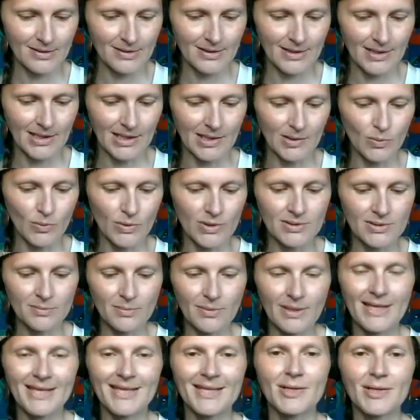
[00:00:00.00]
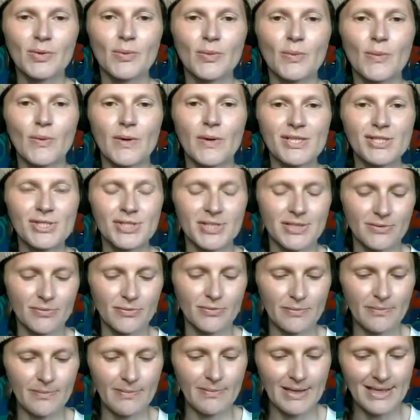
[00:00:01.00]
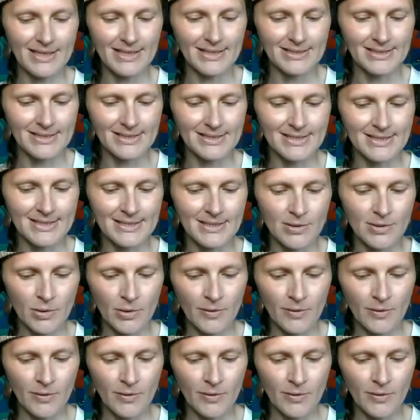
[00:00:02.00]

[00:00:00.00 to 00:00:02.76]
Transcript: And one main question remains: